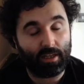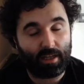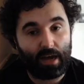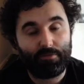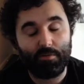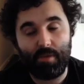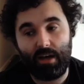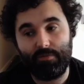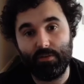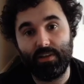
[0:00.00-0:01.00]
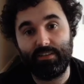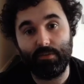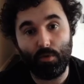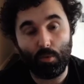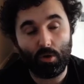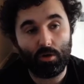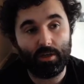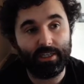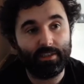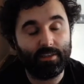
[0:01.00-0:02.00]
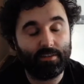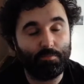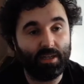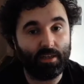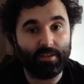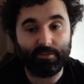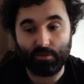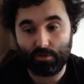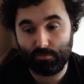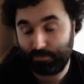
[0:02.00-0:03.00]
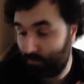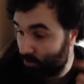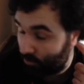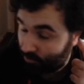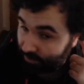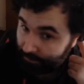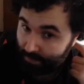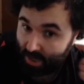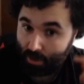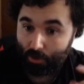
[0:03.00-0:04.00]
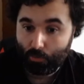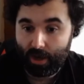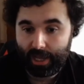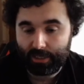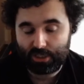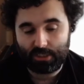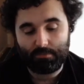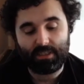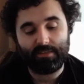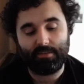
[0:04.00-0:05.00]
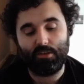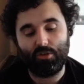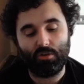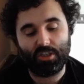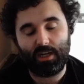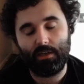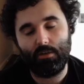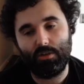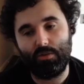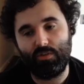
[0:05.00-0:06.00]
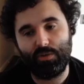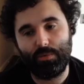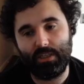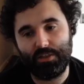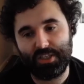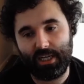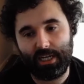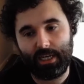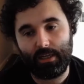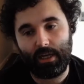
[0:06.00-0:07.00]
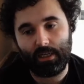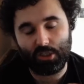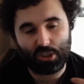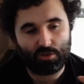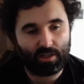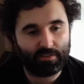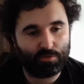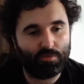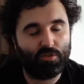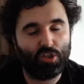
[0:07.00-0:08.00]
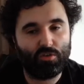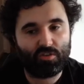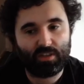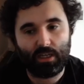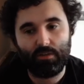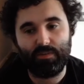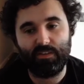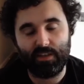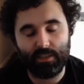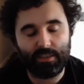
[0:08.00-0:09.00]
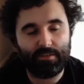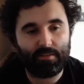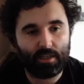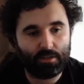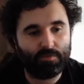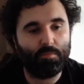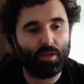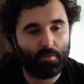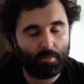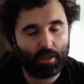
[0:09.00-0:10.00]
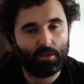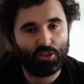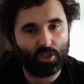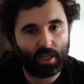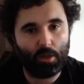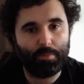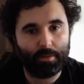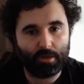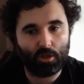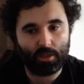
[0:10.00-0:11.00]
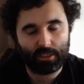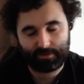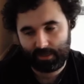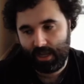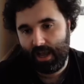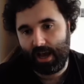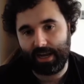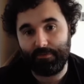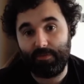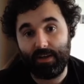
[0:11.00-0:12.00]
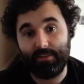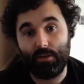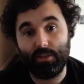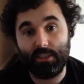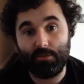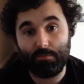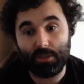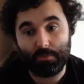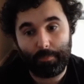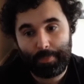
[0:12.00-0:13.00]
aftermath of the Civil War in this Middle Eastern country, where she meets this young child who's in a wheelchair, and she tries to introduce herself and say that he's safe and blah, blah, blah, and she'll help him and all this, and then finds out that he's mute.